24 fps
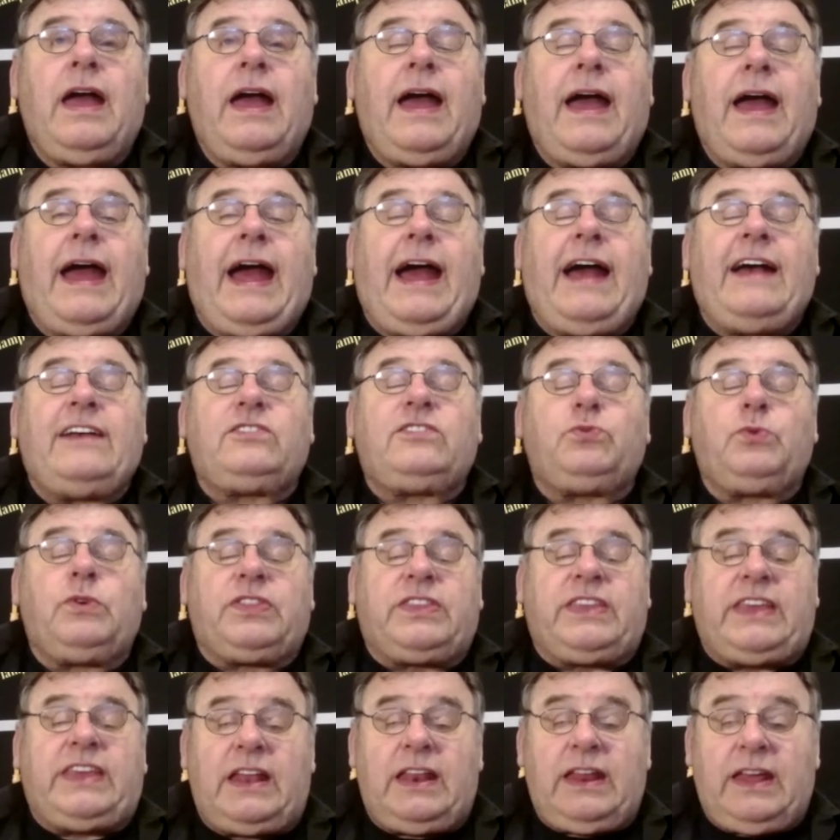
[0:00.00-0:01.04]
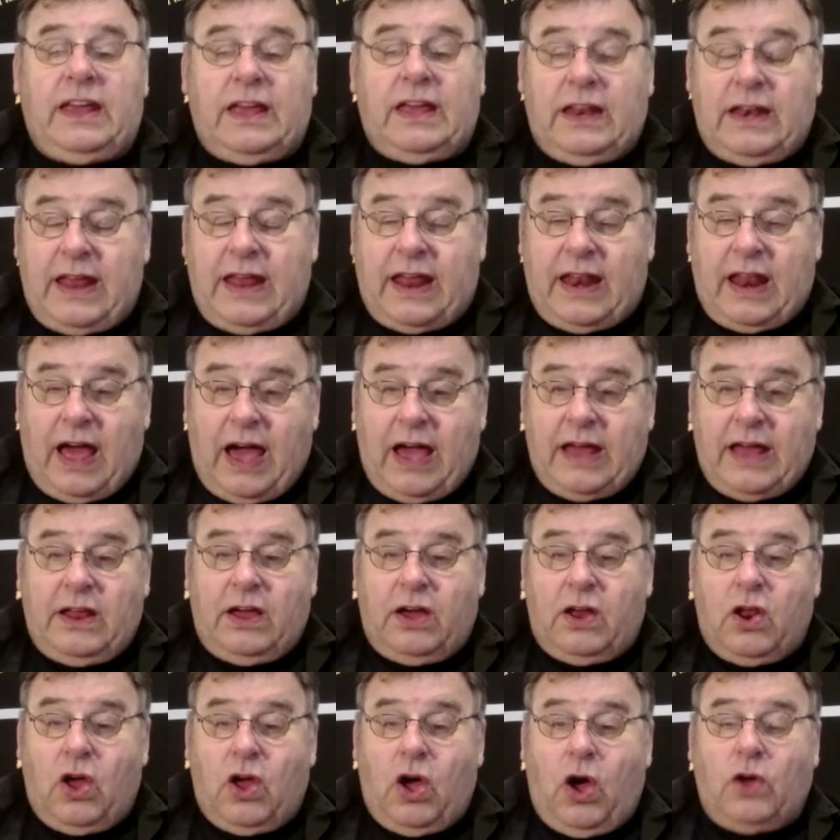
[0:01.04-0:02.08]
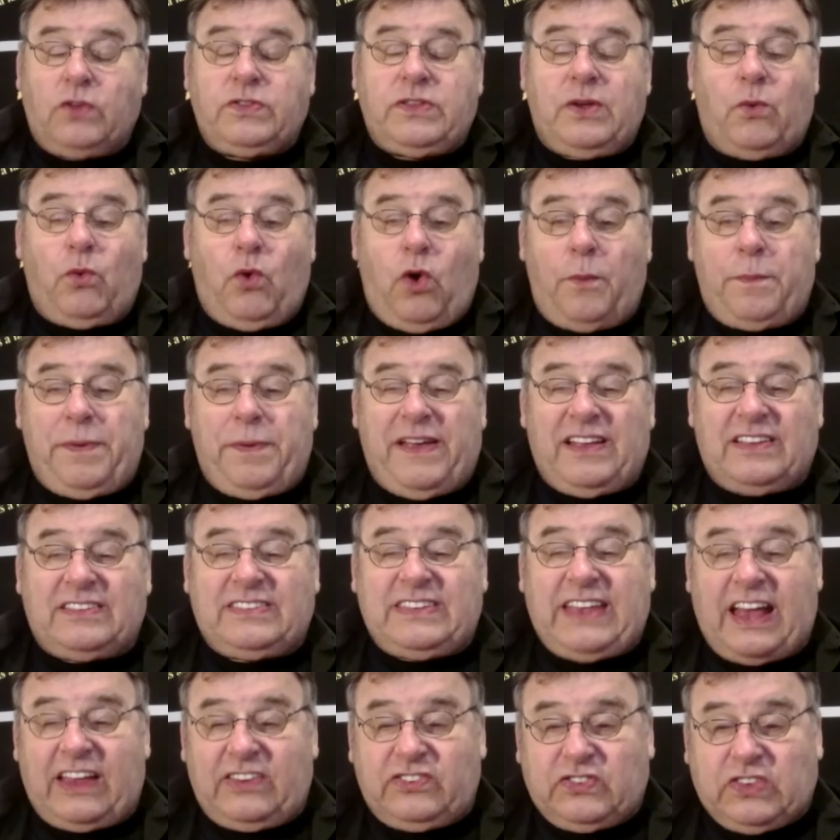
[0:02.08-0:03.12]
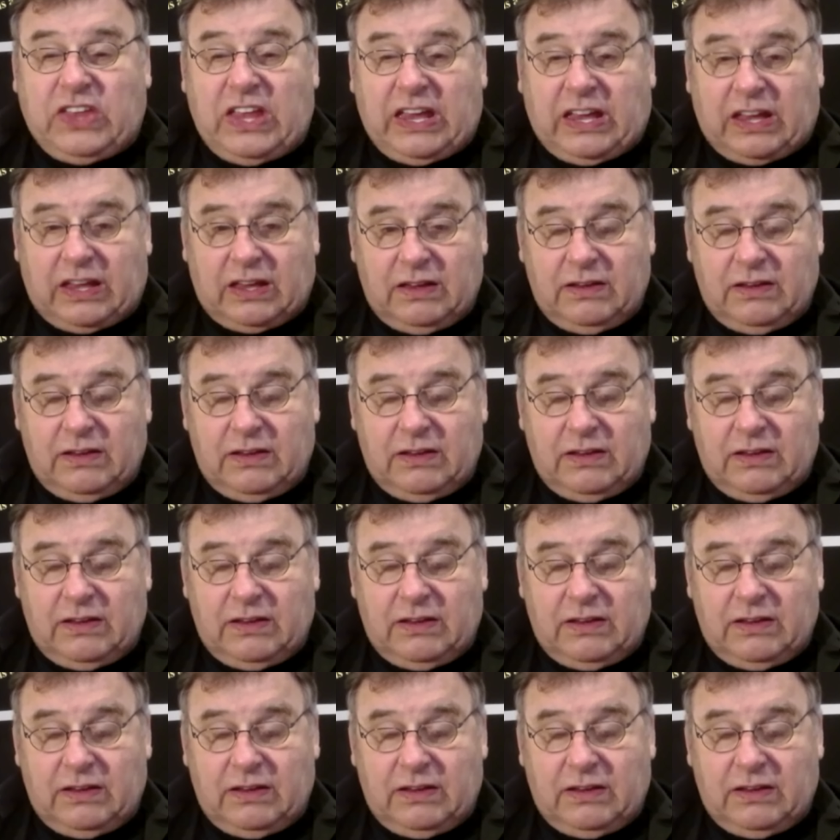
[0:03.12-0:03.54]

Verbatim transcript: As with Gideon at Ein Harod, there will be a testing,